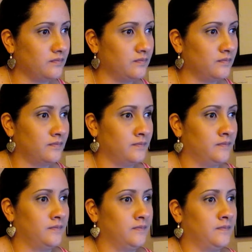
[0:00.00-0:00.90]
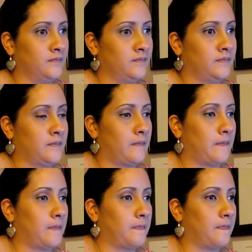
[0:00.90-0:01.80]

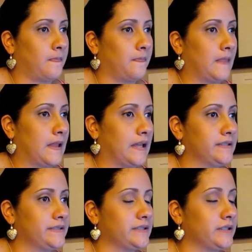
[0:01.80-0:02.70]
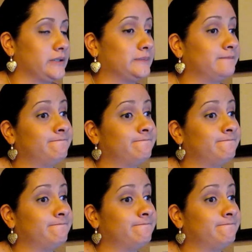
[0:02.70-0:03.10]
(no one is talking)